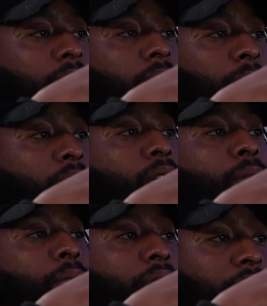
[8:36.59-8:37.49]
I'm gonna
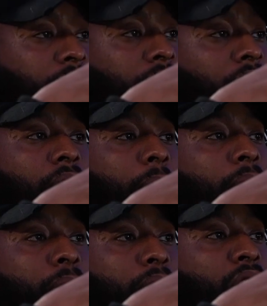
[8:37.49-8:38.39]
bring it. I ain't gonna be no
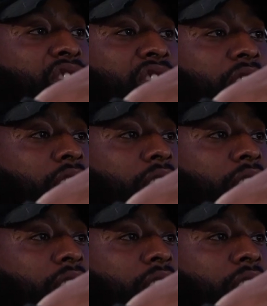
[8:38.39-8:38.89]
bullshit."